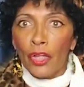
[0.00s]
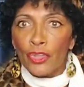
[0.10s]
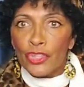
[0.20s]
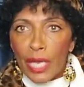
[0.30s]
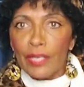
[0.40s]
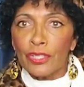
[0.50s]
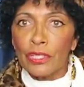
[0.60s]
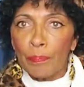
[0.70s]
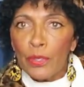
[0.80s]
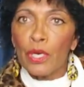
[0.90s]
just to
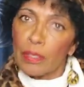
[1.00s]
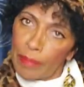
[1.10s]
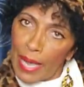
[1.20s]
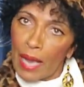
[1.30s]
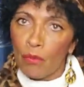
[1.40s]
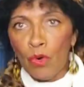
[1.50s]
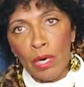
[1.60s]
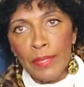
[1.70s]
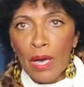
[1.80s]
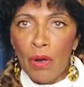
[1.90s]
put a black
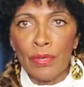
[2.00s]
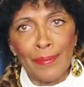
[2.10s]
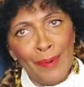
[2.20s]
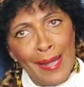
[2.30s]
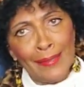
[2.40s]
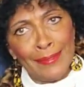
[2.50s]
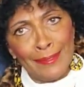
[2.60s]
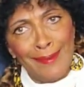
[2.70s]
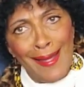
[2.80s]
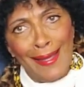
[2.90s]
woman on The Price is
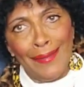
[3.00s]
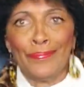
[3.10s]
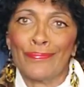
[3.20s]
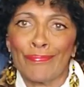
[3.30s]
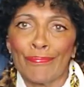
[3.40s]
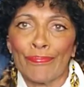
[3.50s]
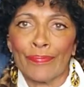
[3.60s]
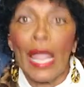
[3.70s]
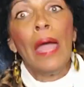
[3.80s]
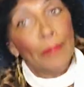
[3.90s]
Right.
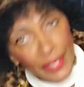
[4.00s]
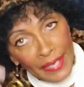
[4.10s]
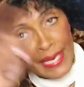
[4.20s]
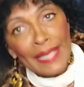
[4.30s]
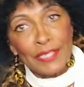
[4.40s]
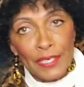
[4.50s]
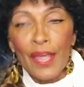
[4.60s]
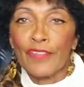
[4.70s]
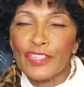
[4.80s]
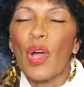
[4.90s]
But then that's another
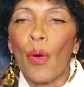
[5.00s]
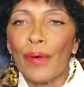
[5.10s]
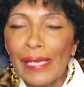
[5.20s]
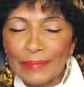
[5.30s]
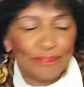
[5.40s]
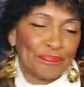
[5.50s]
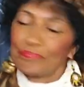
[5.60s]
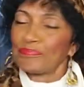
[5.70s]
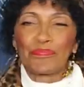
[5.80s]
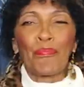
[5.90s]
story.
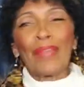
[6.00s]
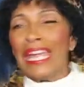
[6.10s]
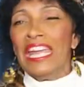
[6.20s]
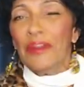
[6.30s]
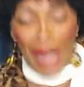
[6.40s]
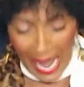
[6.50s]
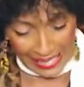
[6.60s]
Anyway, I